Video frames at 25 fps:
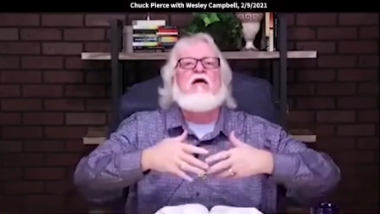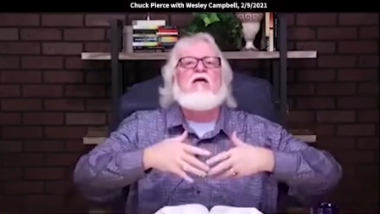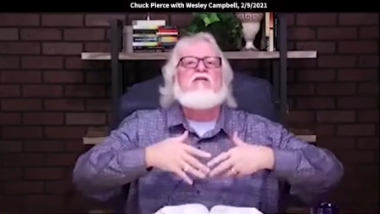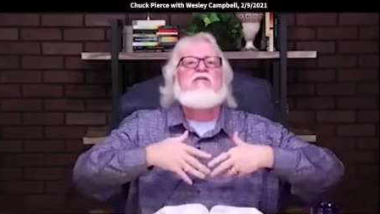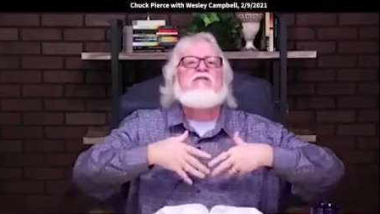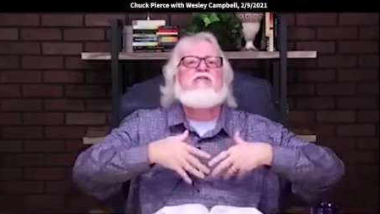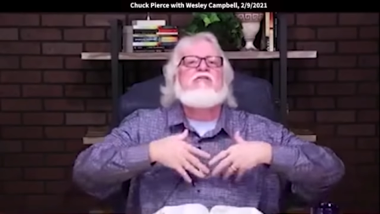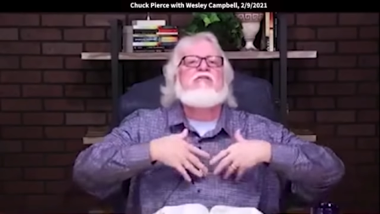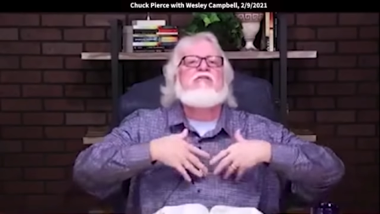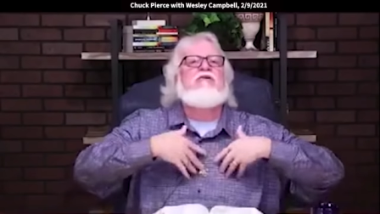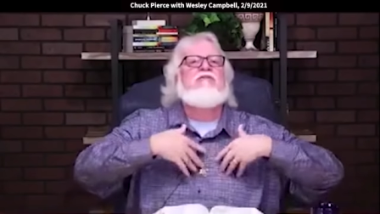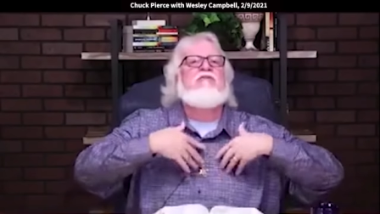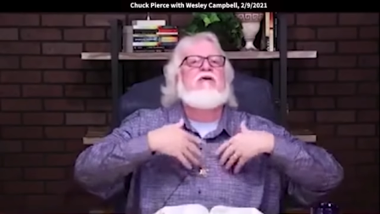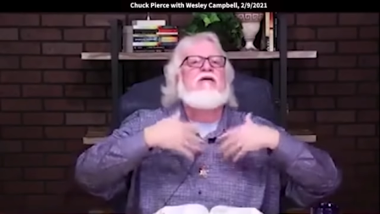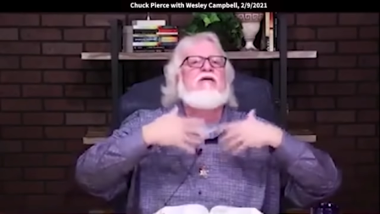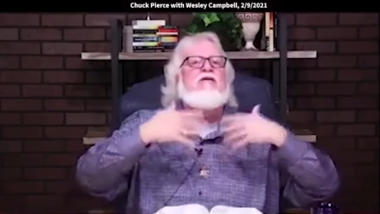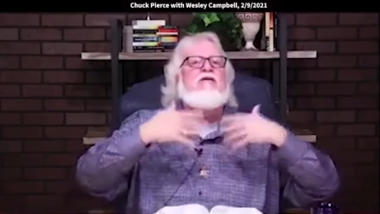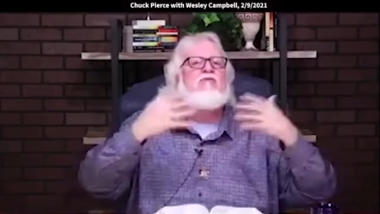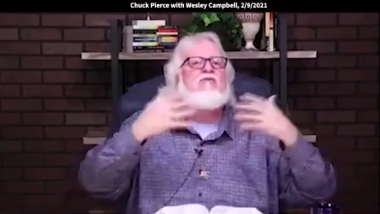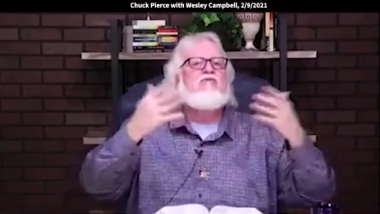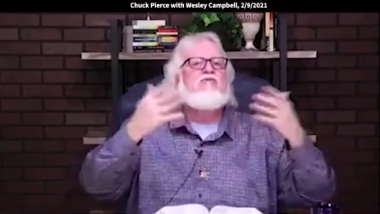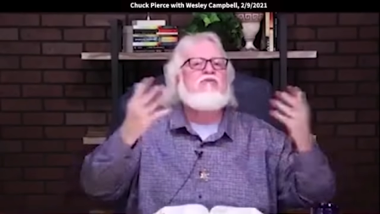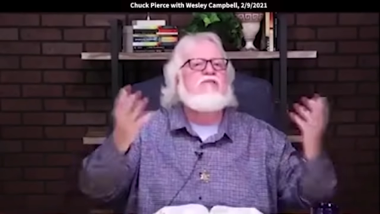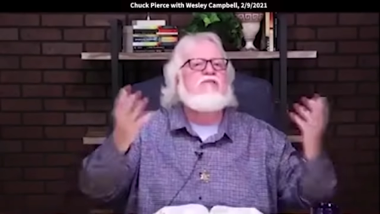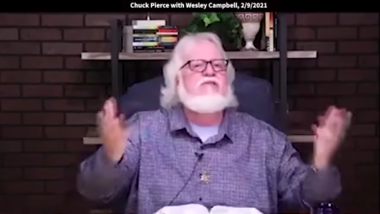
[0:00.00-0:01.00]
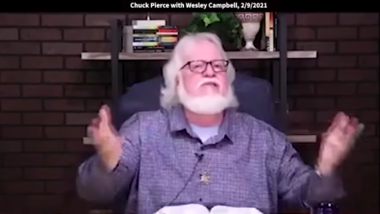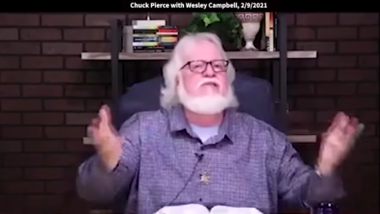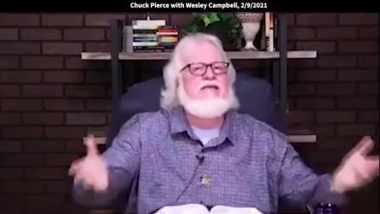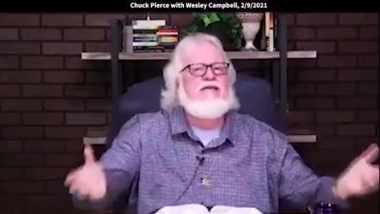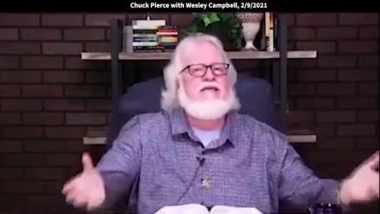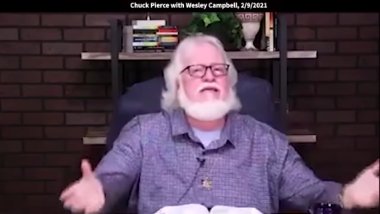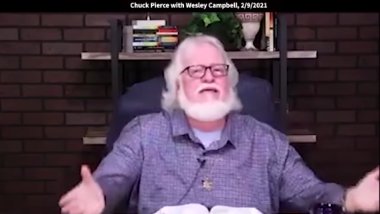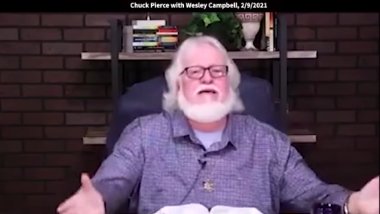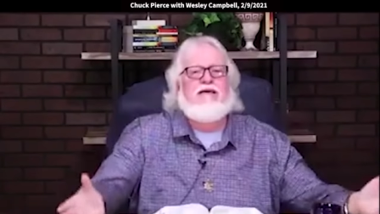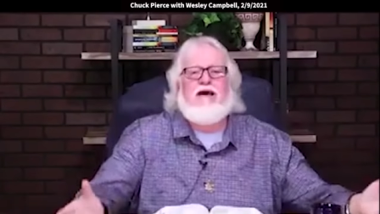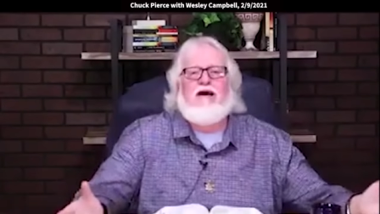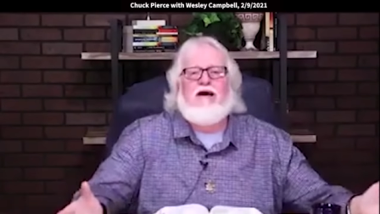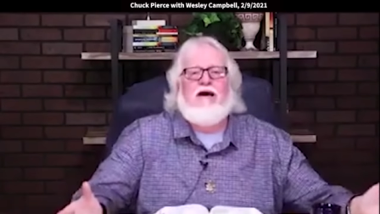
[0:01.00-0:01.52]
so that you see
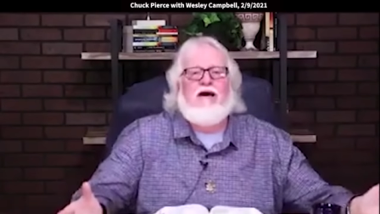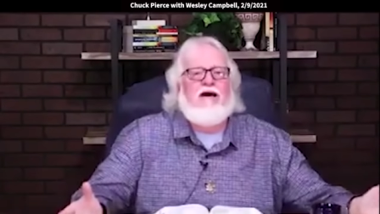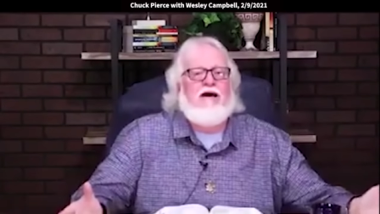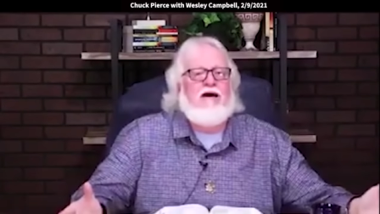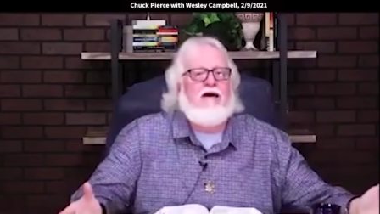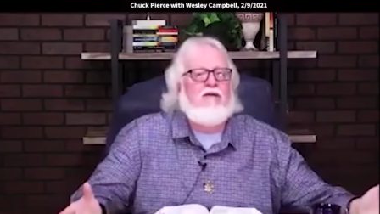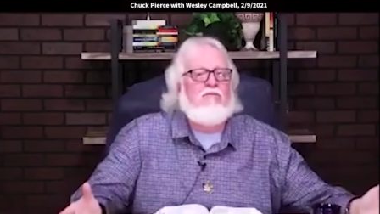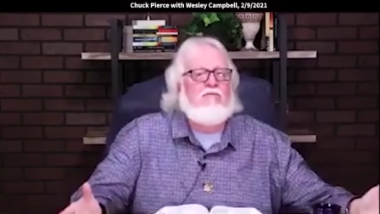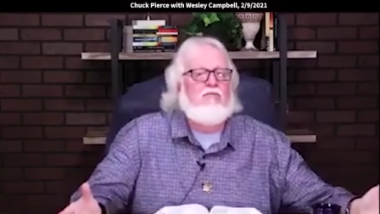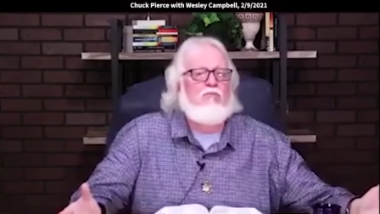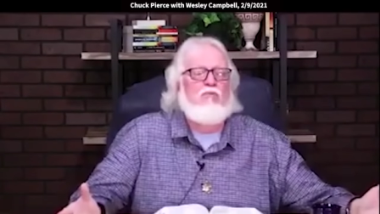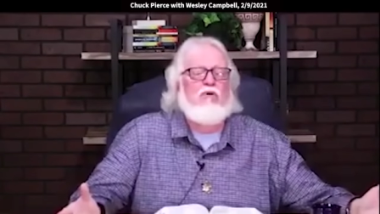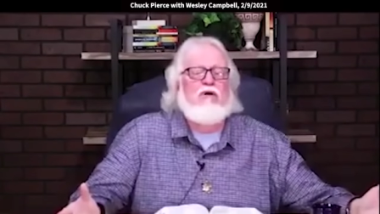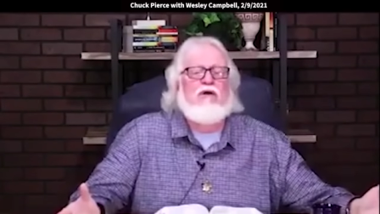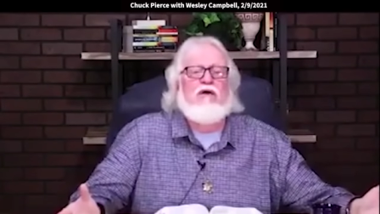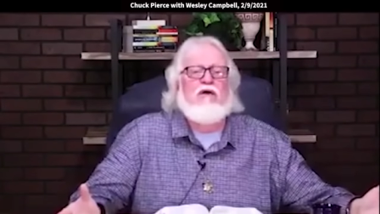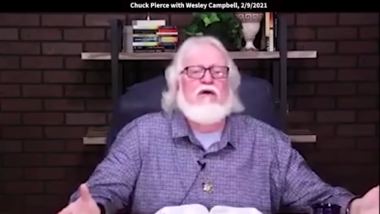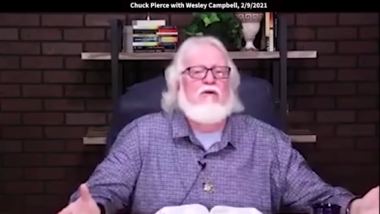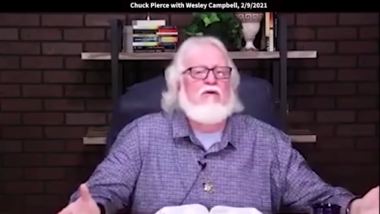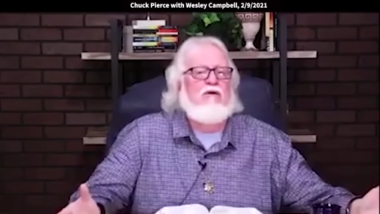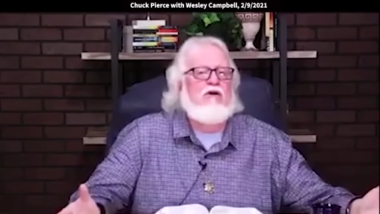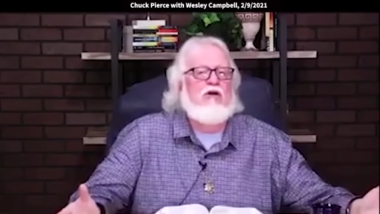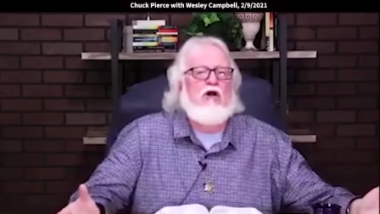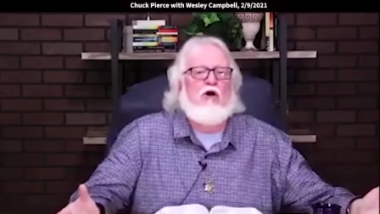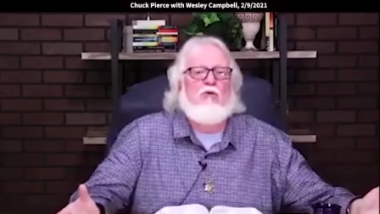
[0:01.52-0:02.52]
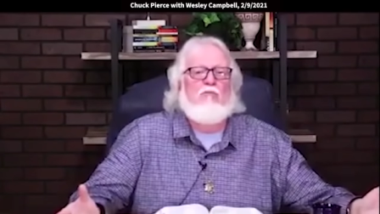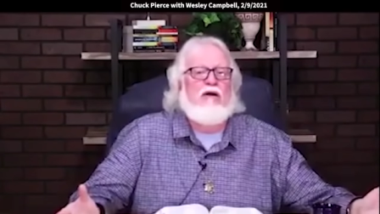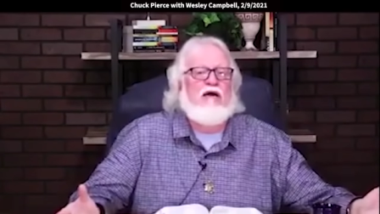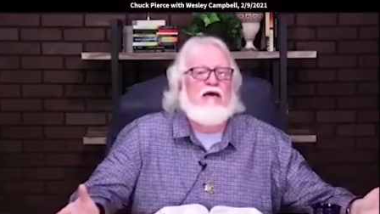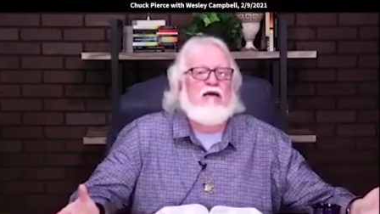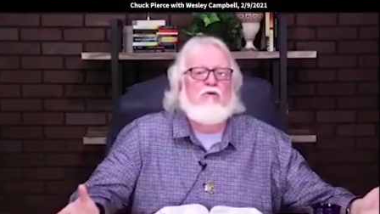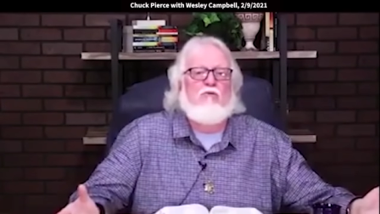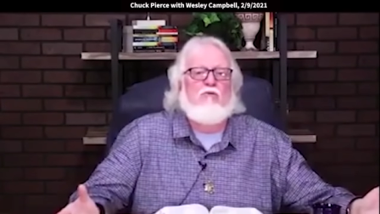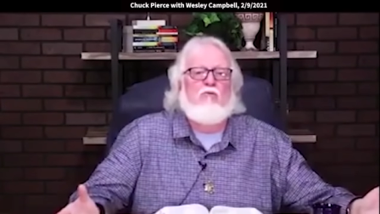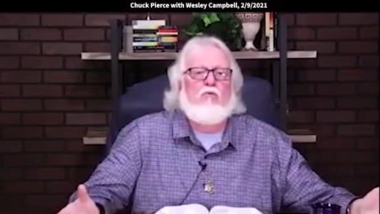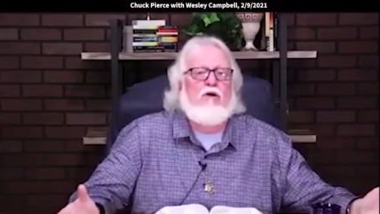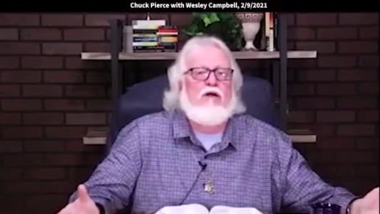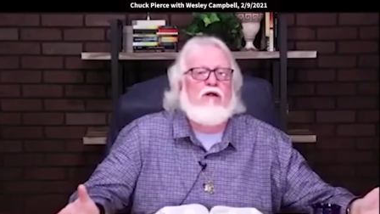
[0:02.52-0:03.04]
God where, no
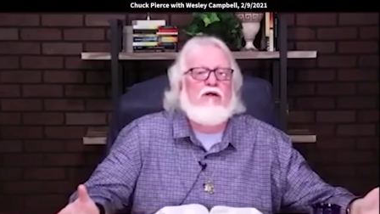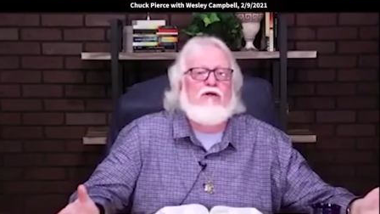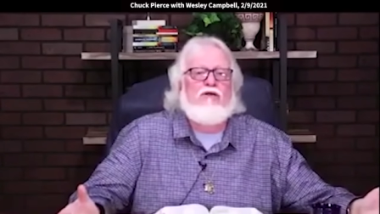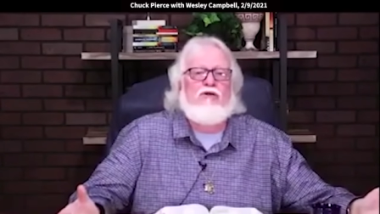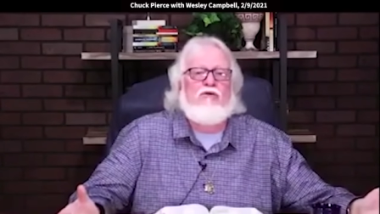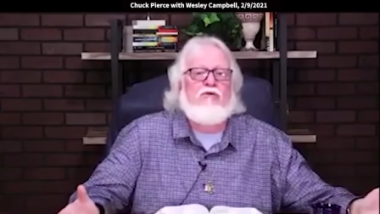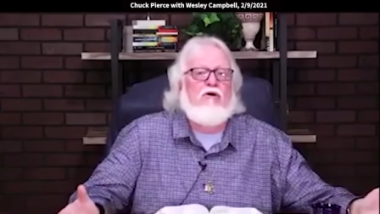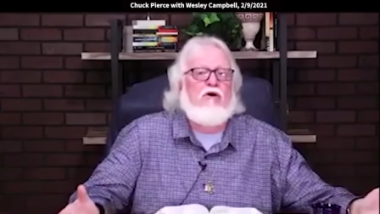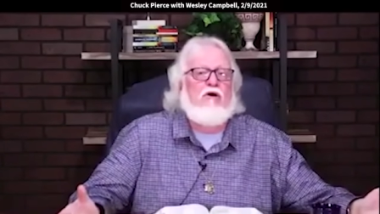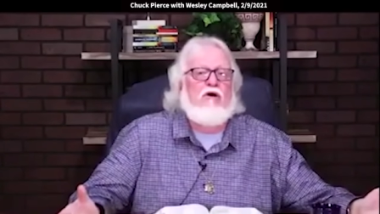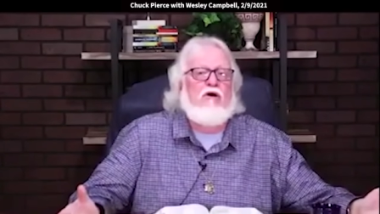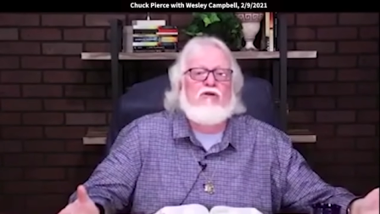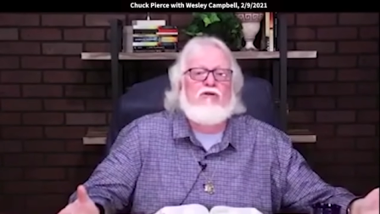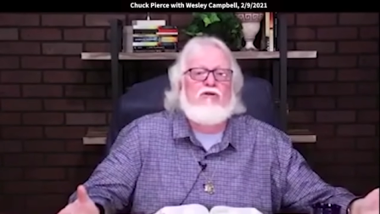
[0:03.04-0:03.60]
matter where you are.